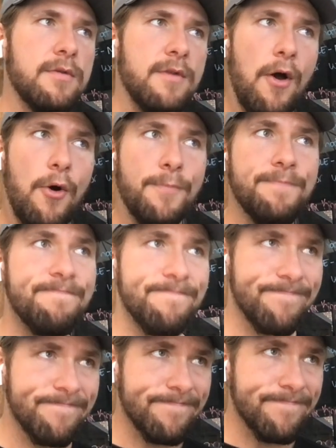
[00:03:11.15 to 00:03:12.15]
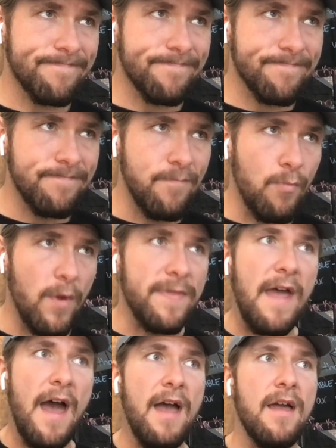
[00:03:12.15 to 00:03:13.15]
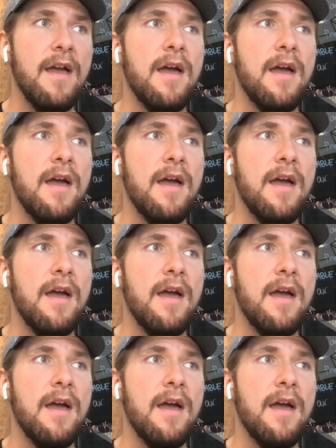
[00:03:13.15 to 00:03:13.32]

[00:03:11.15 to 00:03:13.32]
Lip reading: So, with that,